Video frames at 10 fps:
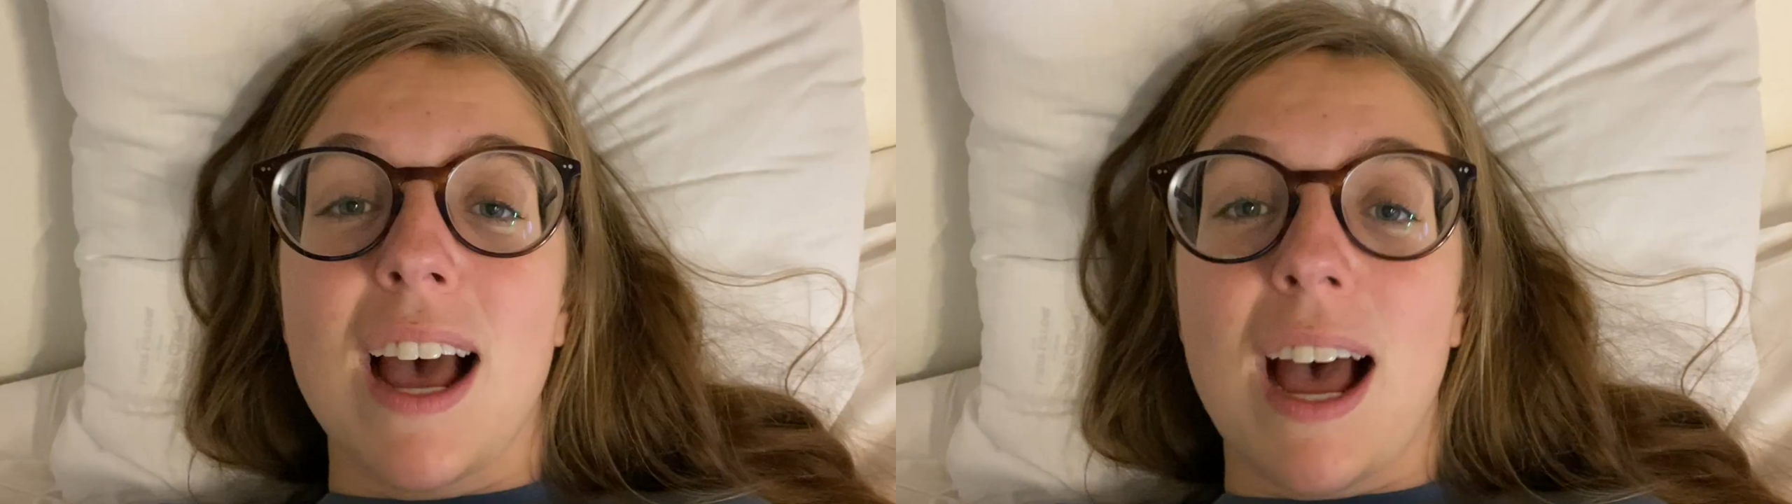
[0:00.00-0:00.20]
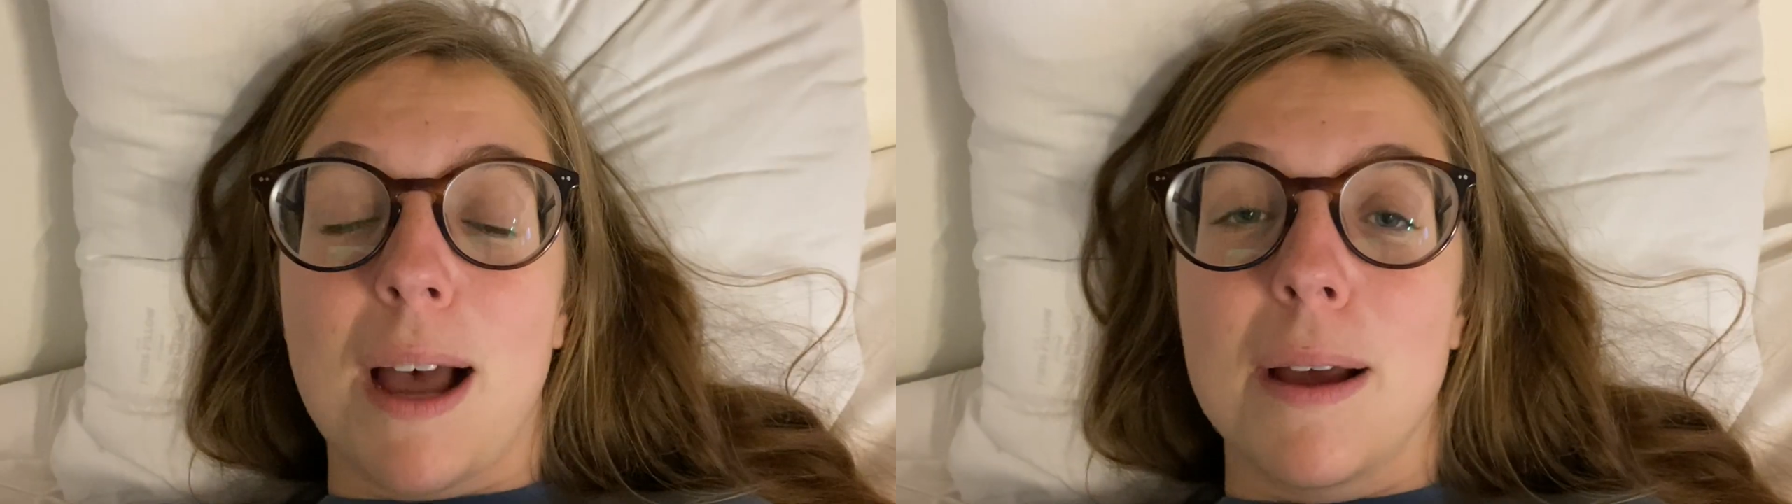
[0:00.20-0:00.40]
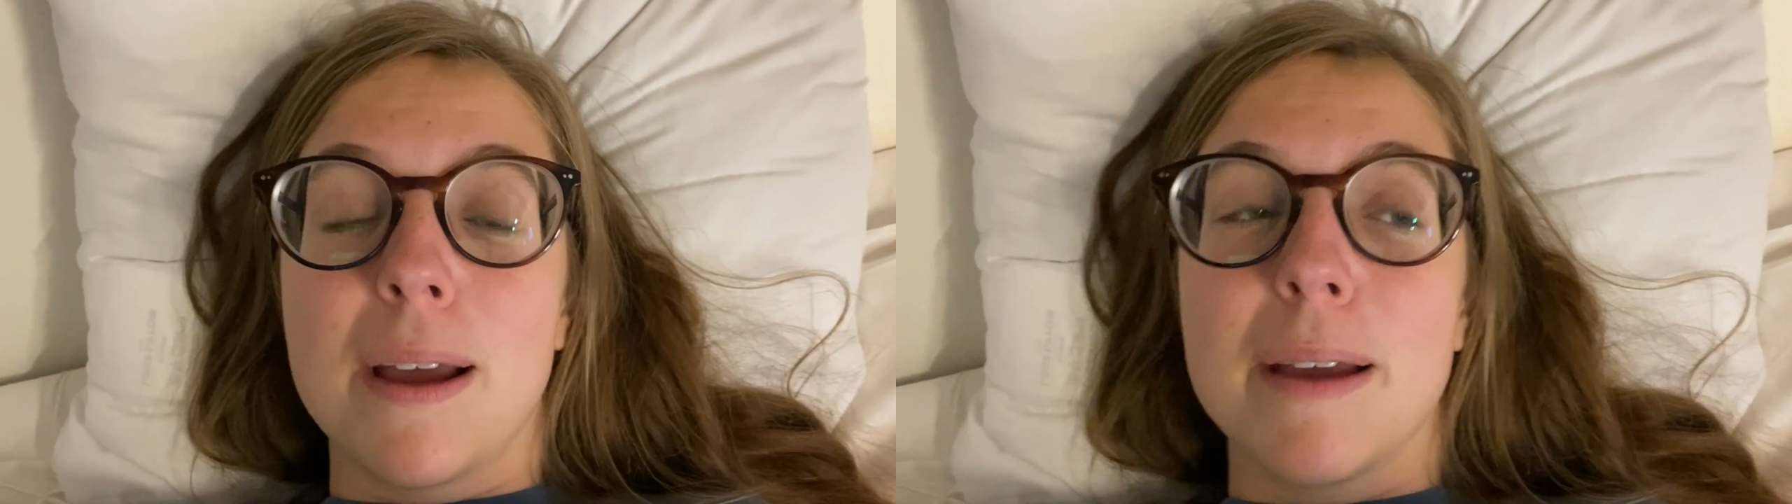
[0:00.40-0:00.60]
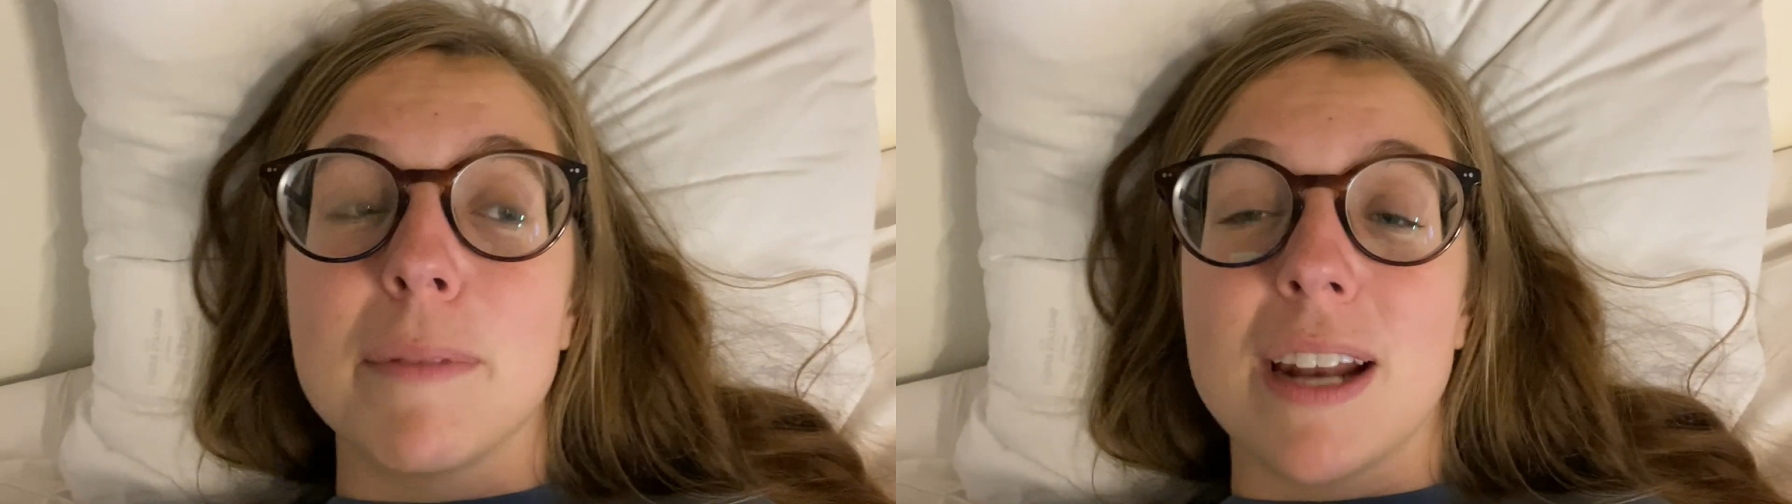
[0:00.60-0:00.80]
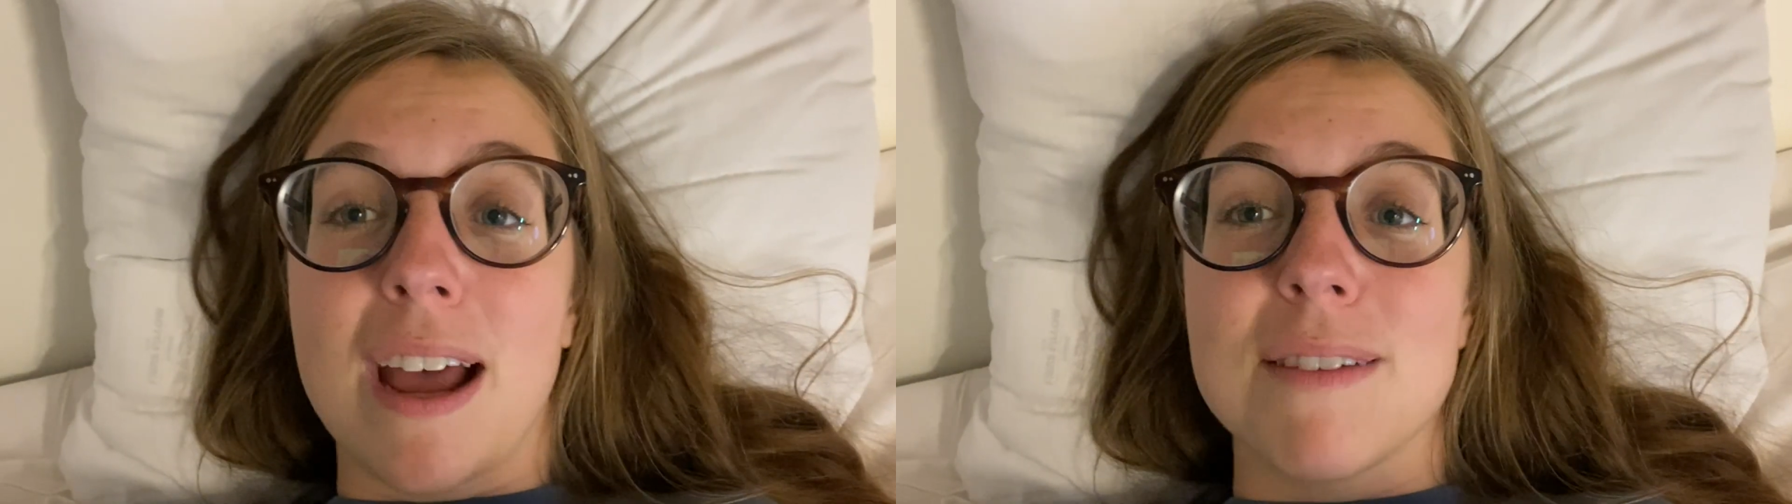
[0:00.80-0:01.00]
I'm
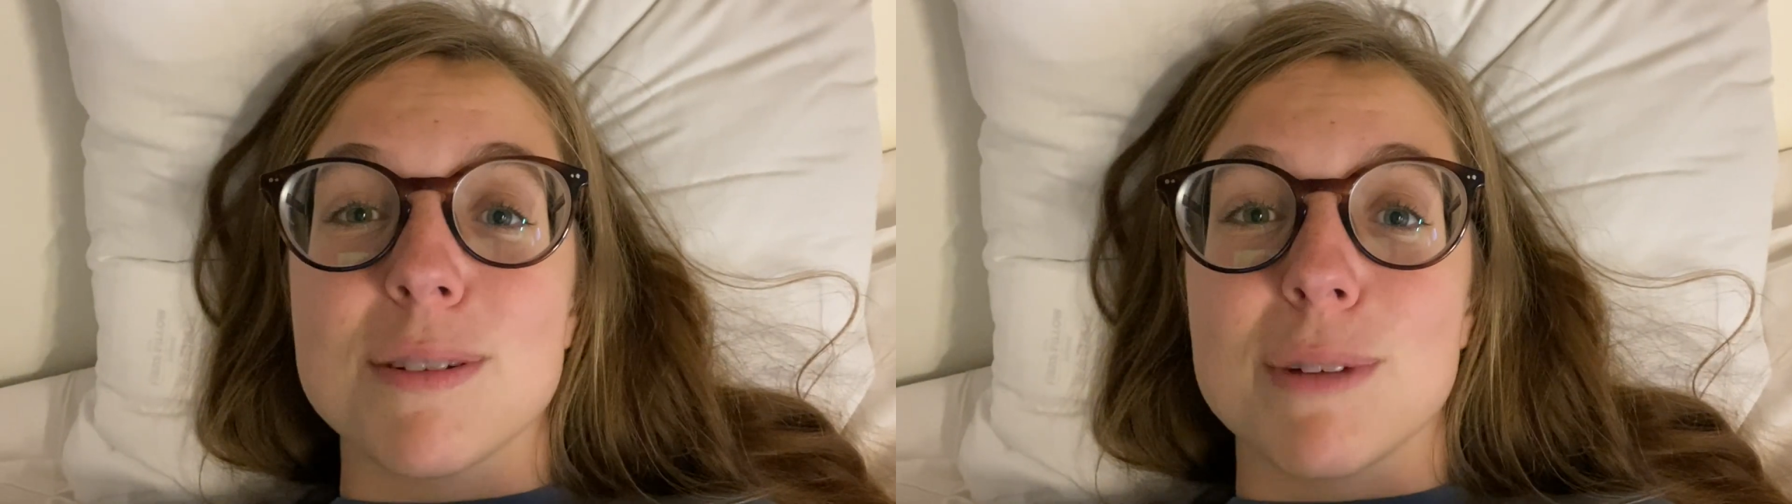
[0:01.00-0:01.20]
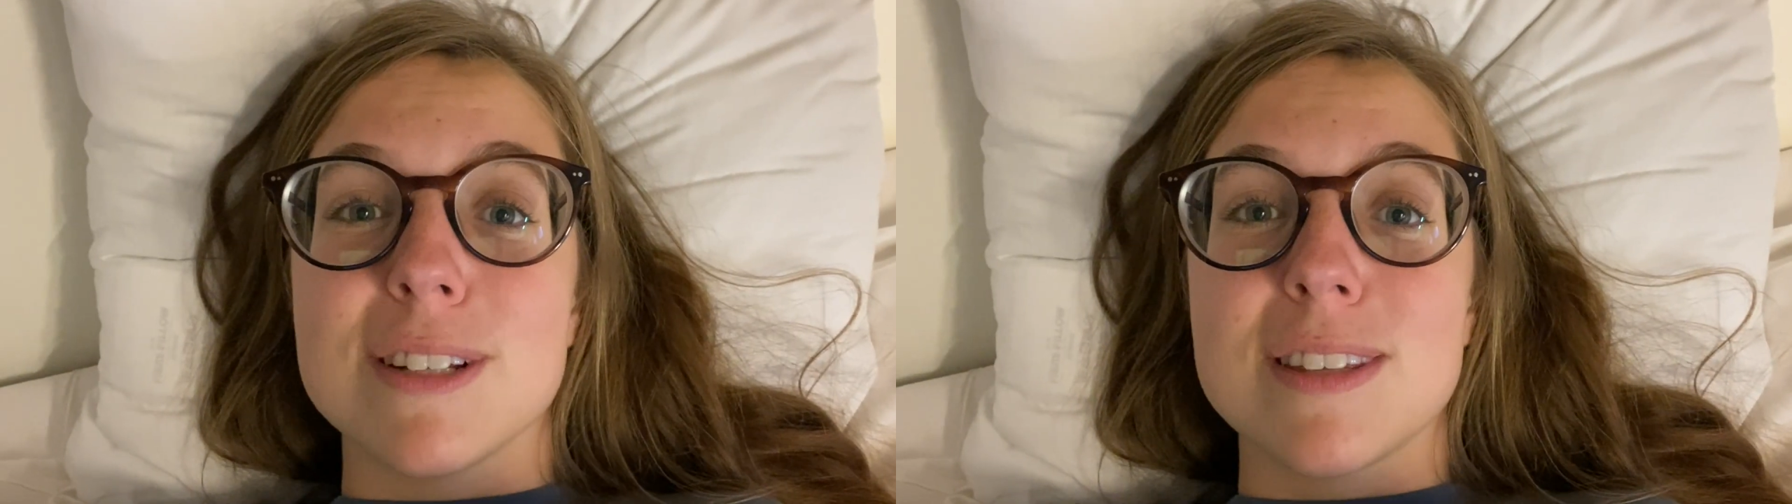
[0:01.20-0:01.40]
gonna have some good